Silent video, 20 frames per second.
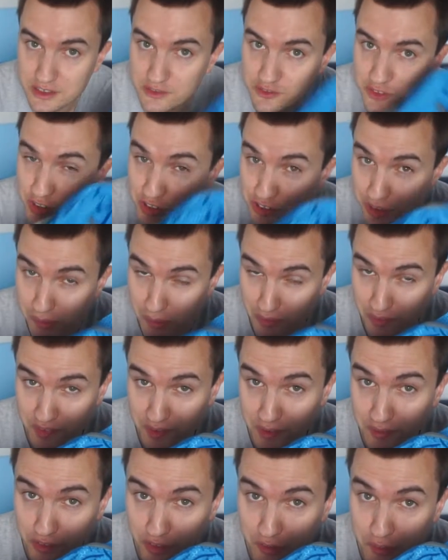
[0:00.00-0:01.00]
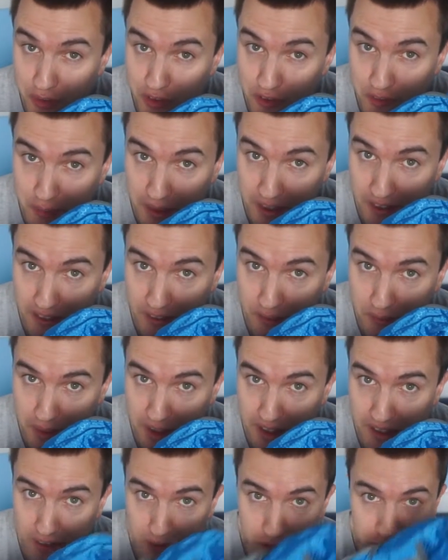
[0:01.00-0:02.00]
first time I've attempted to put this back in its
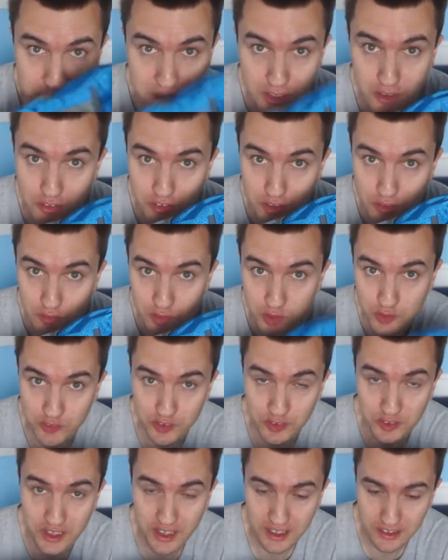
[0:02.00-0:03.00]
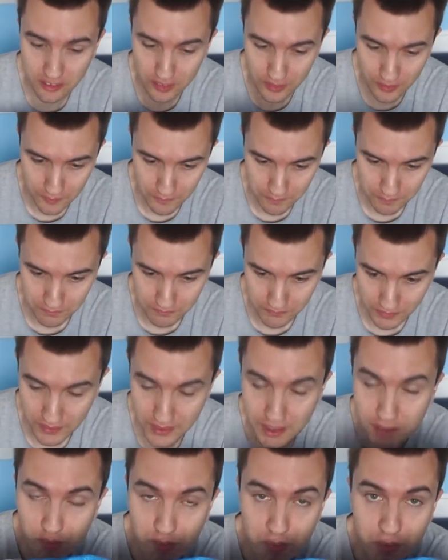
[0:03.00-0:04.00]
bag. I've been using it for a few days.
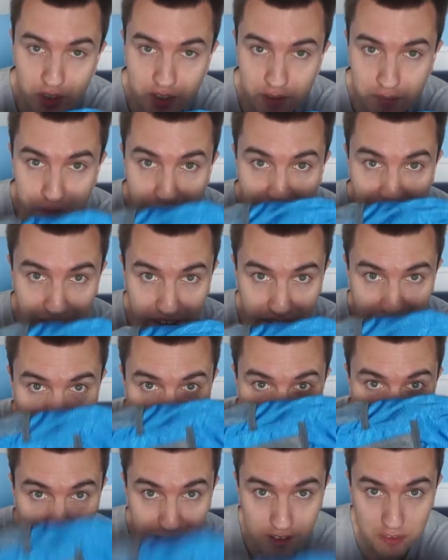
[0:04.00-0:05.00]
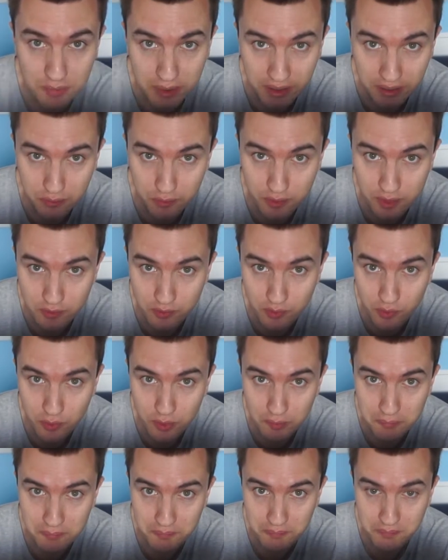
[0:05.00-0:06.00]
Never put it back in its packaway
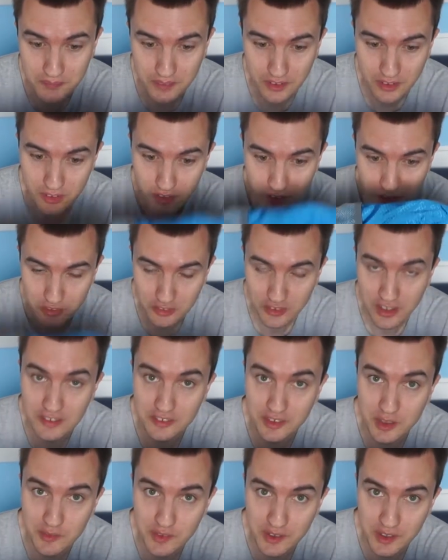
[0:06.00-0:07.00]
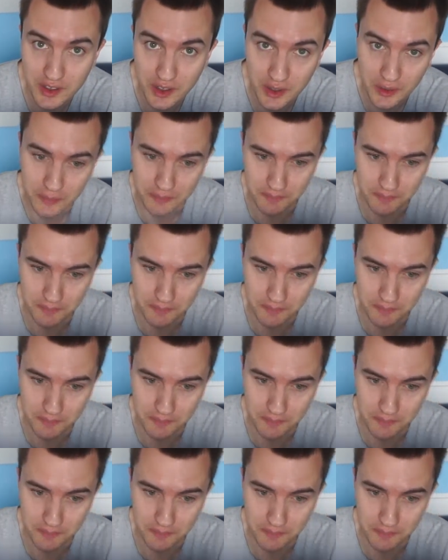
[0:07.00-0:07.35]
form, so let's give it a go.